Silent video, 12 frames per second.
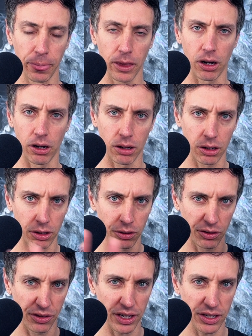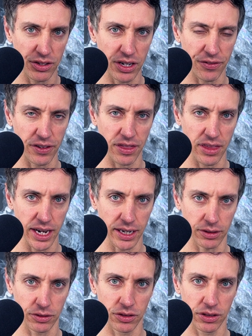all these different
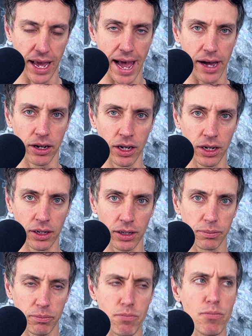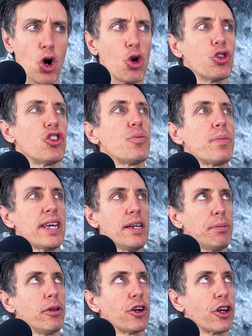things that most
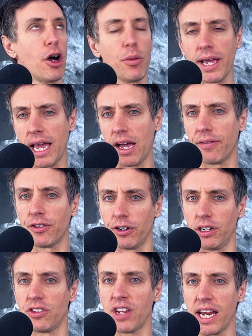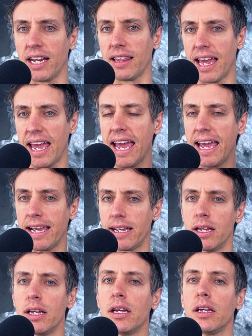people are going after and saying that, hey,
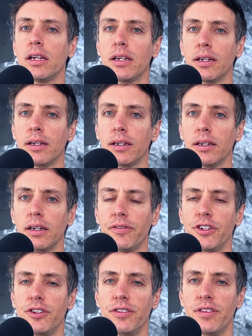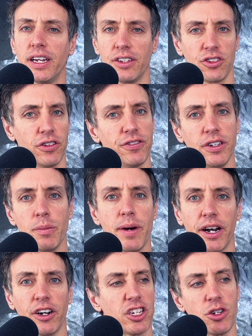if you do this, you'll feel
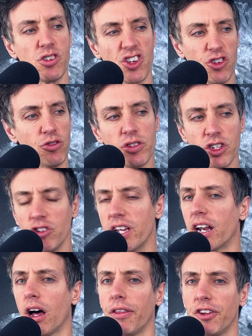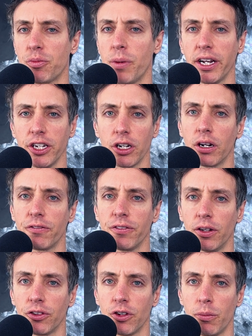better. You get all this money, you're going to feel
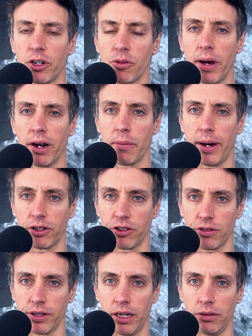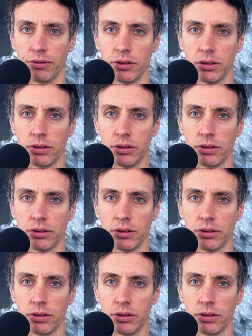so much better about yourself.